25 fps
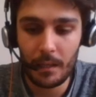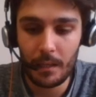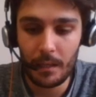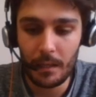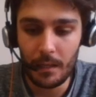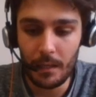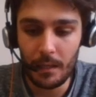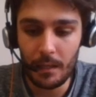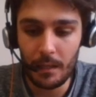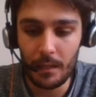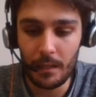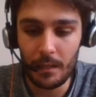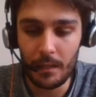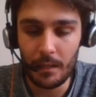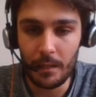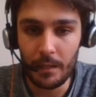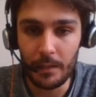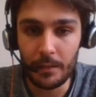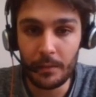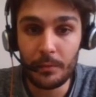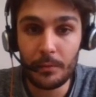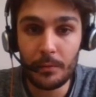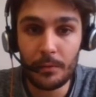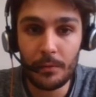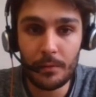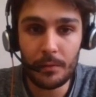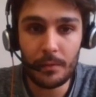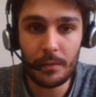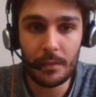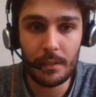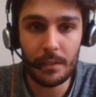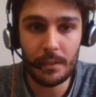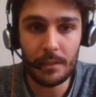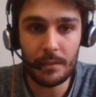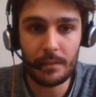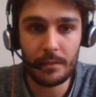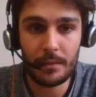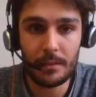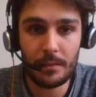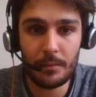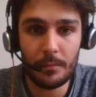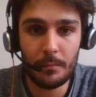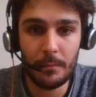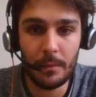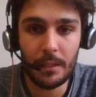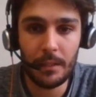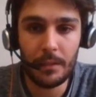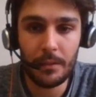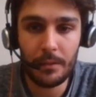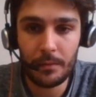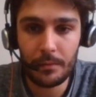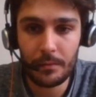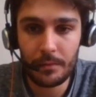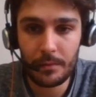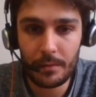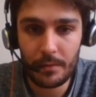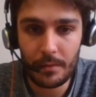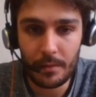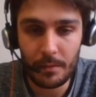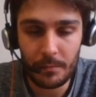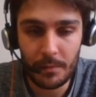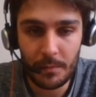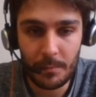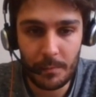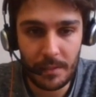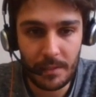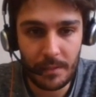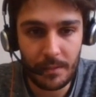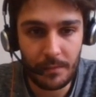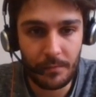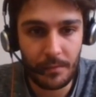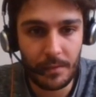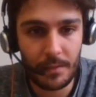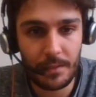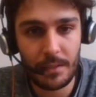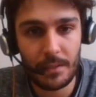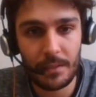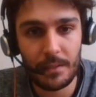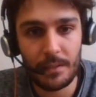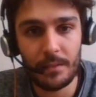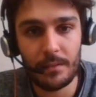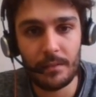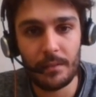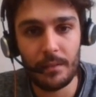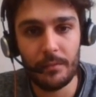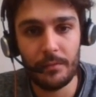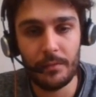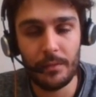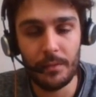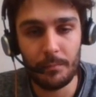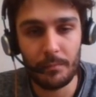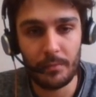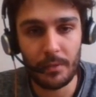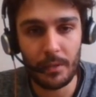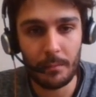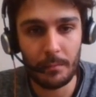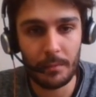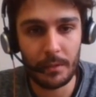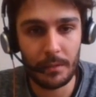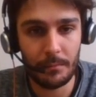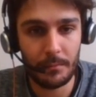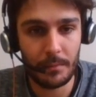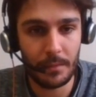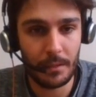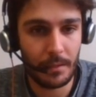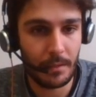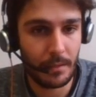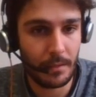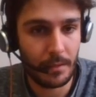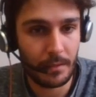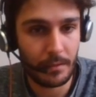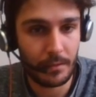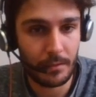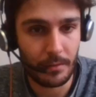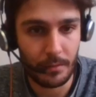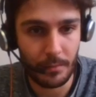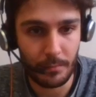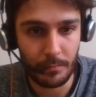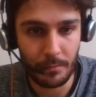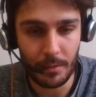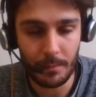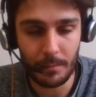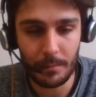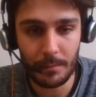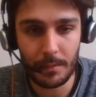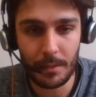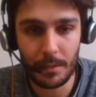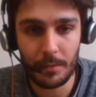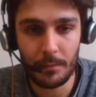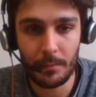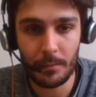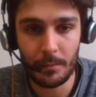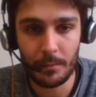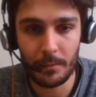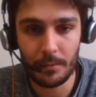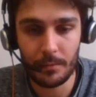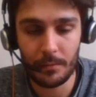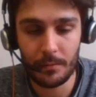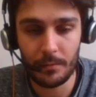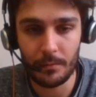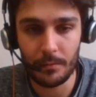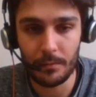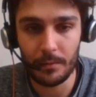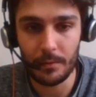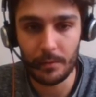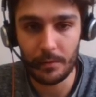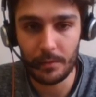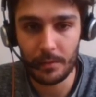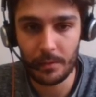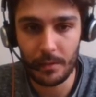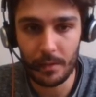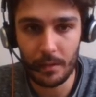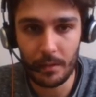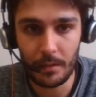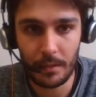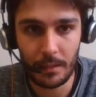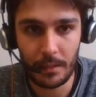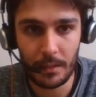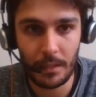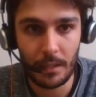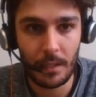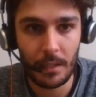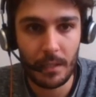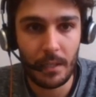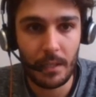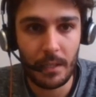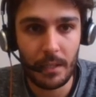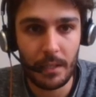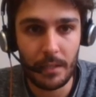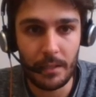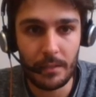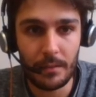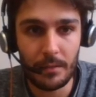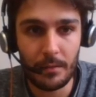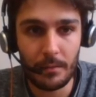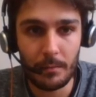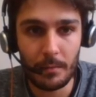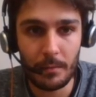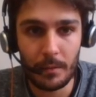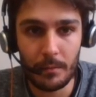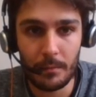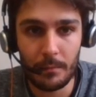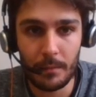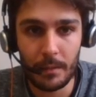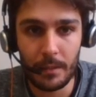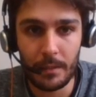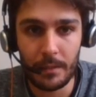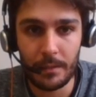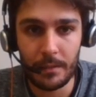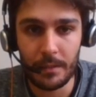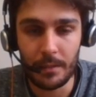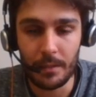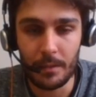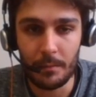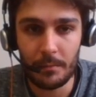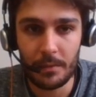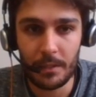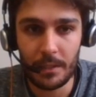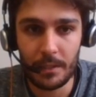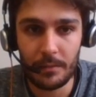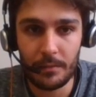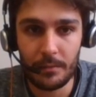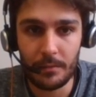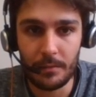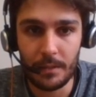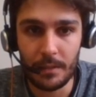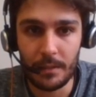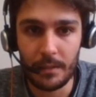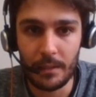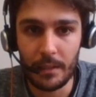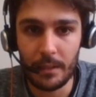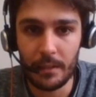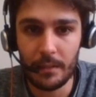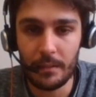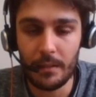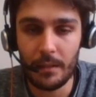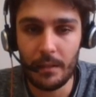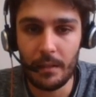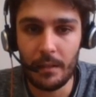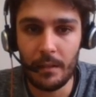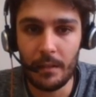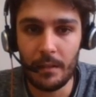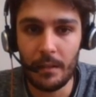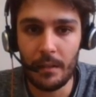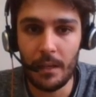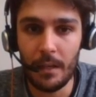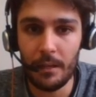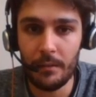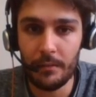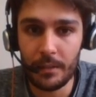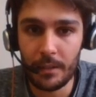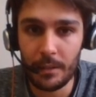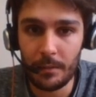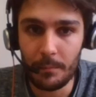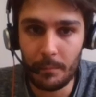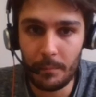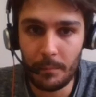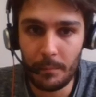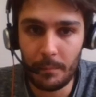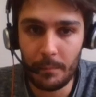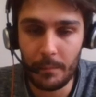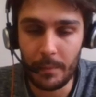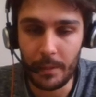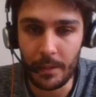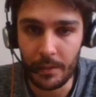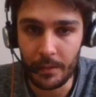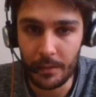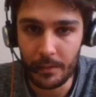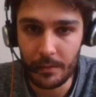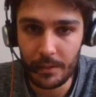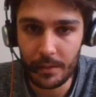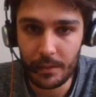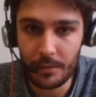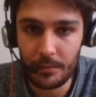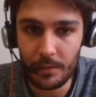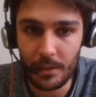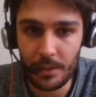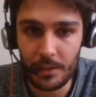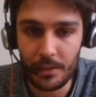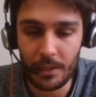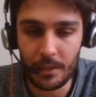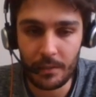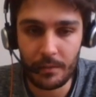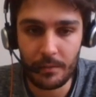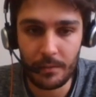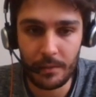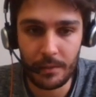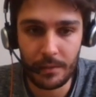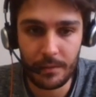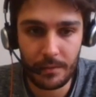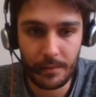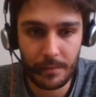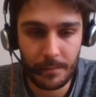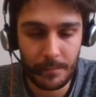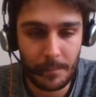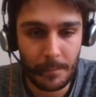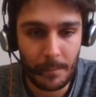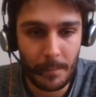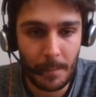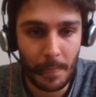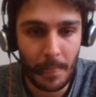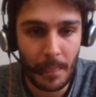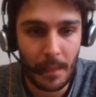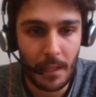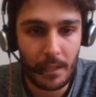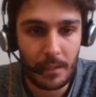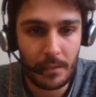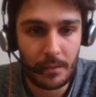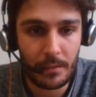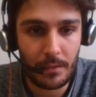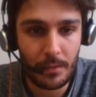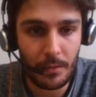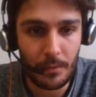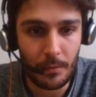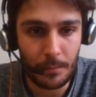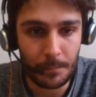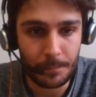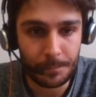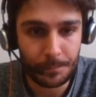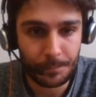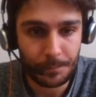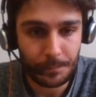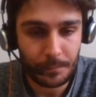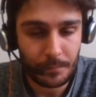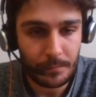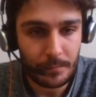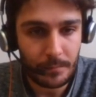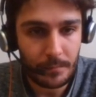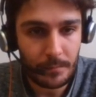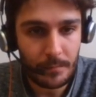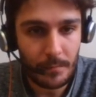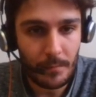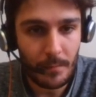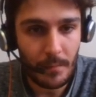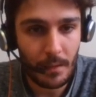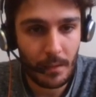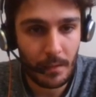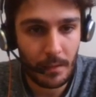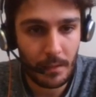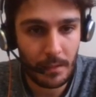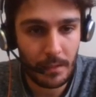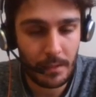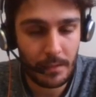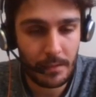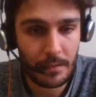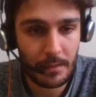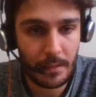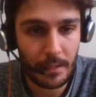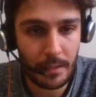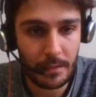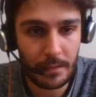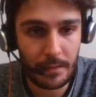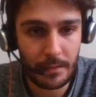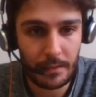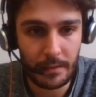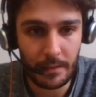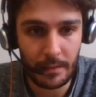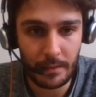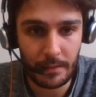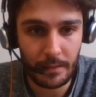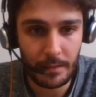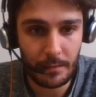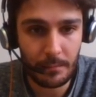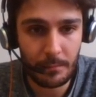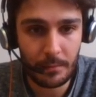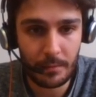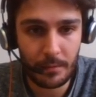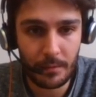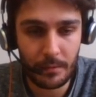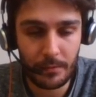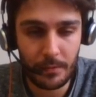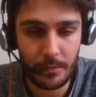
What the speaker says: And to do this, we'll use some specificities of the problem. So the problem that we want to study is the one where the objects to detect are having a periodic trajectories. So let's take this example of